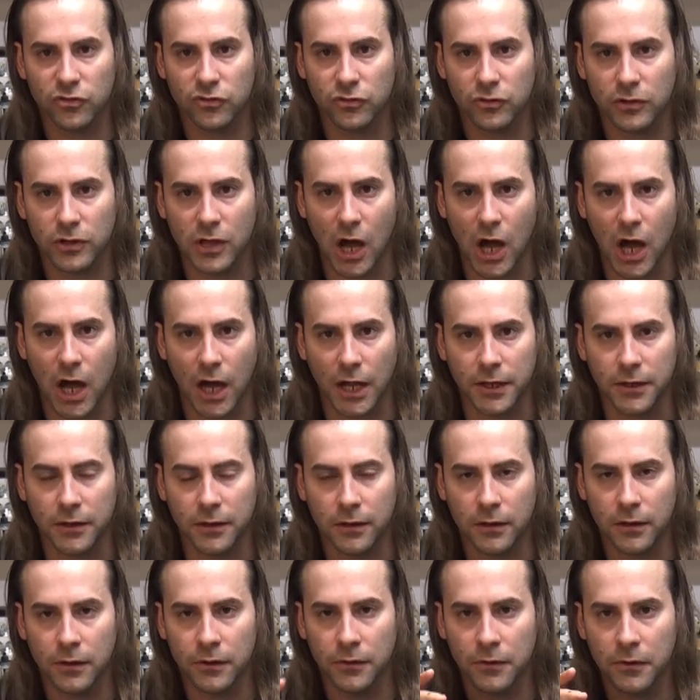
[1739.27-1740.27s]
Gone.
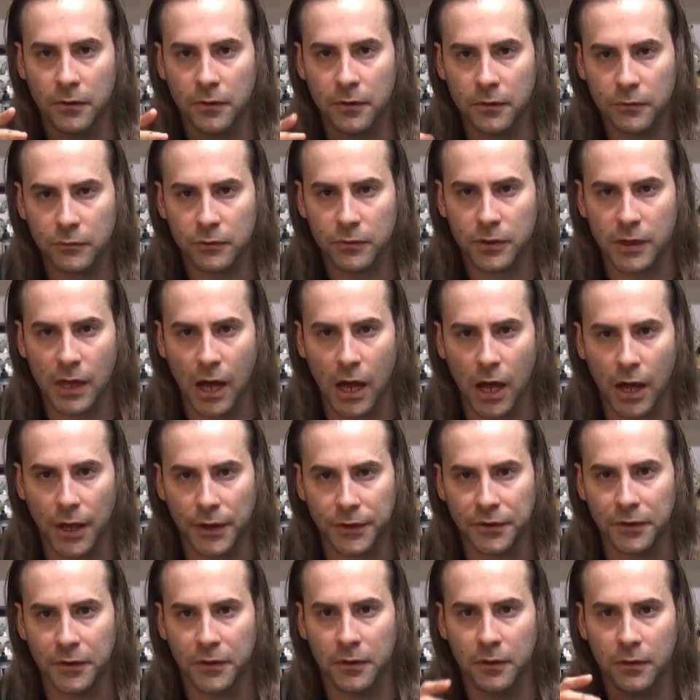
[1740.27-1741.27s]

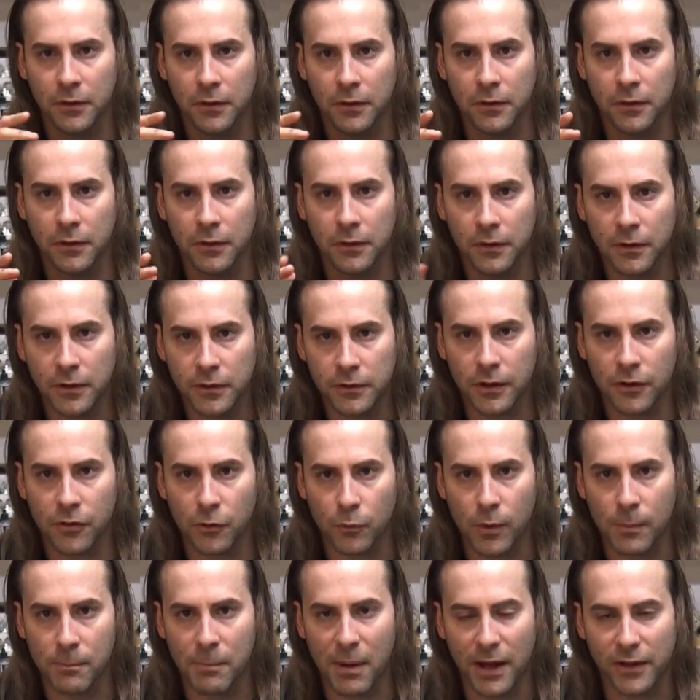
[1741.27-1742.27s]
Gone. Another
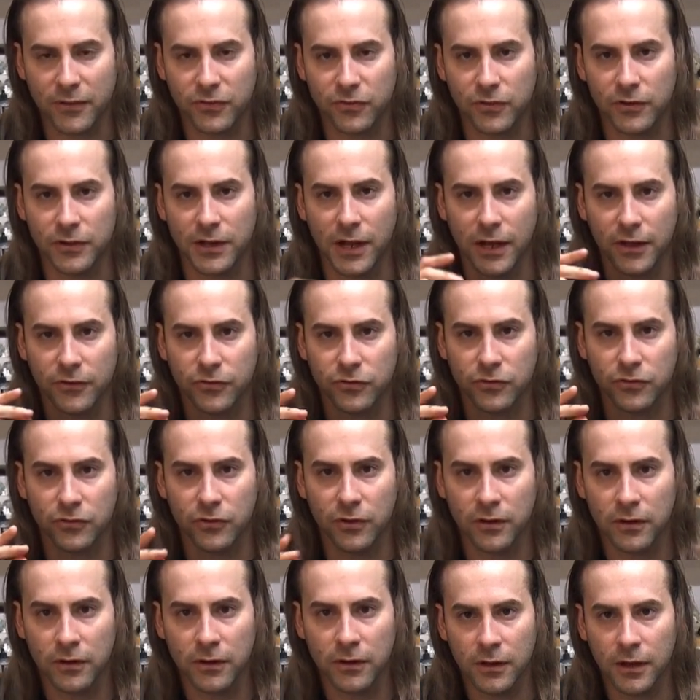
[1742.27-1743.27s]
one bites the
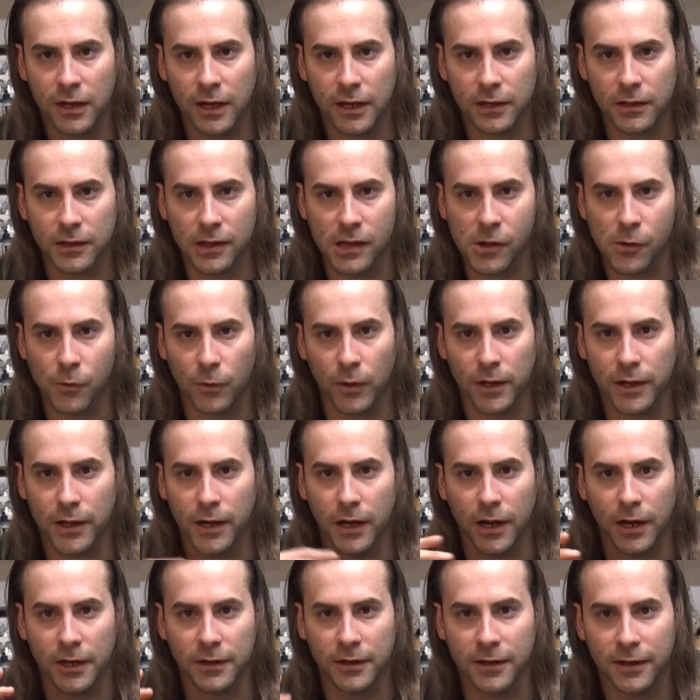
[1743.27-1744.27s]
dust. And another one
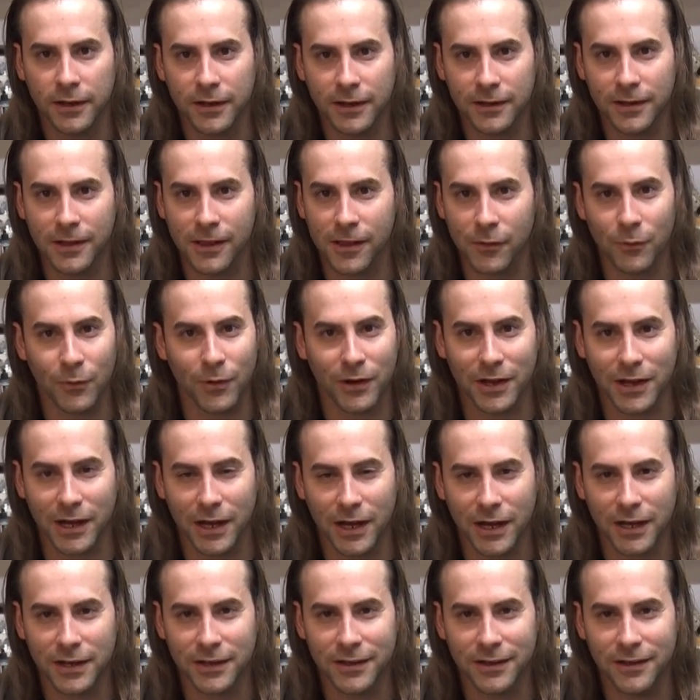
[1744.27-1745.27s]
gone. Another one
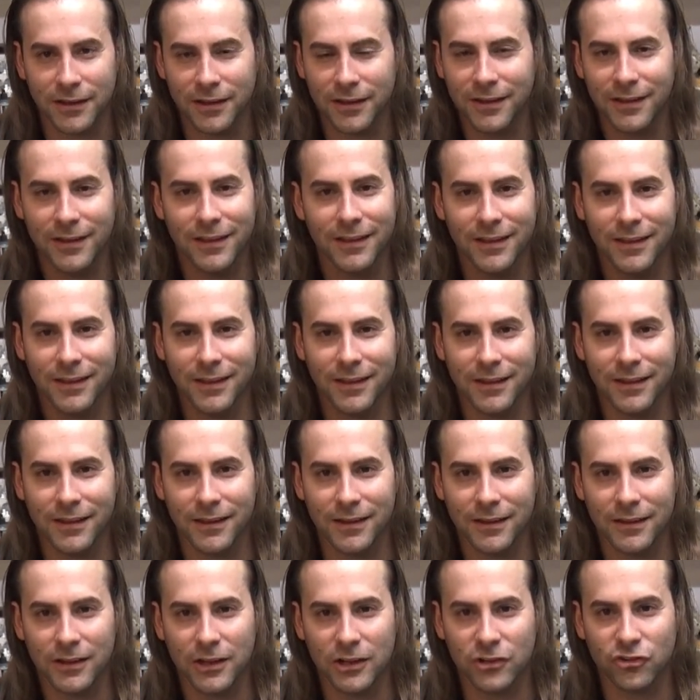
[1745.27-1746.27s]
gone.
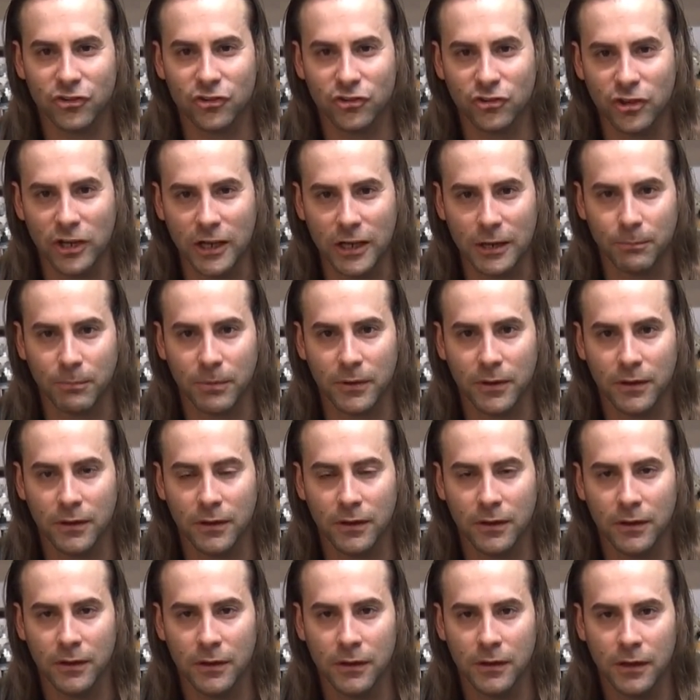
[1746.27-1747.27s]
It's cheap.
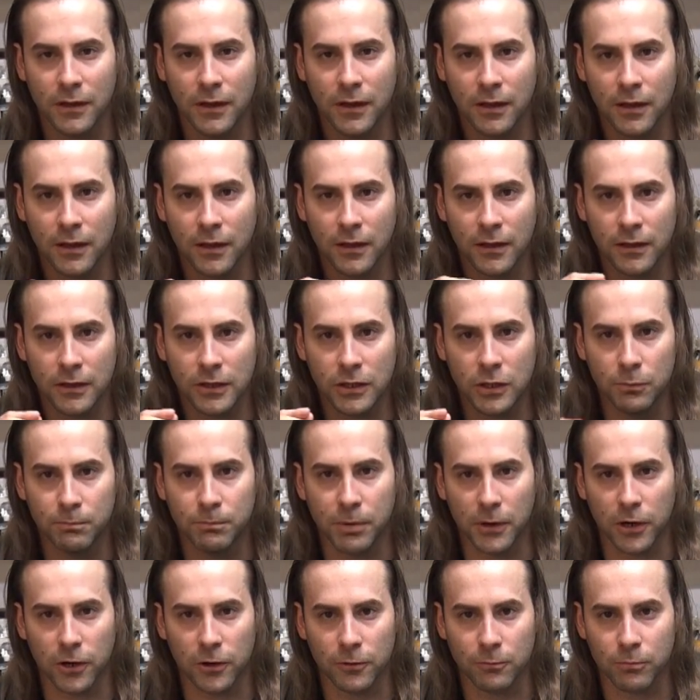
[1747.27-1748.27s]
You
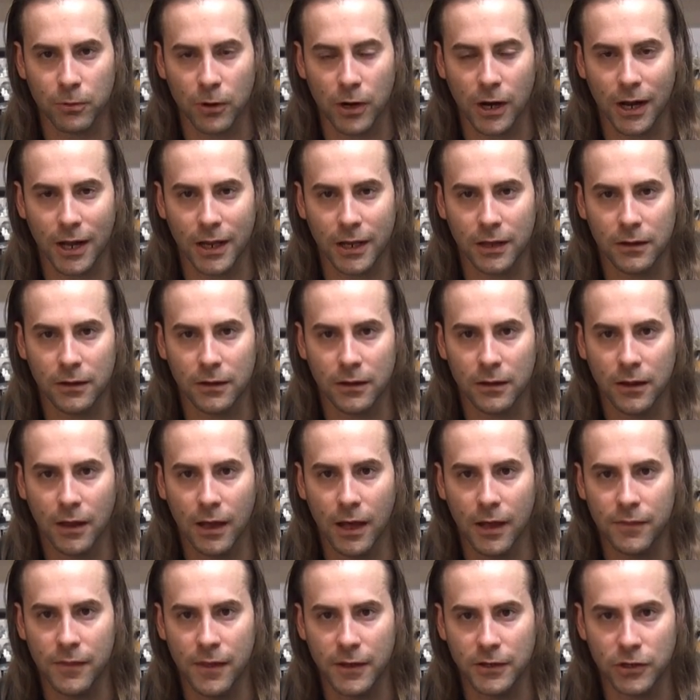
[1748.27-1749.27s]
burn bright
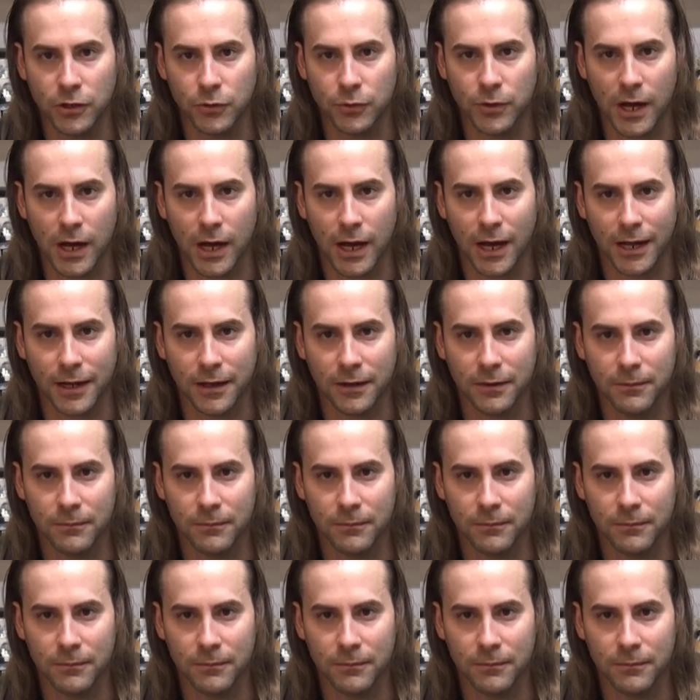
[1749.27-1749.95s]
and then you die.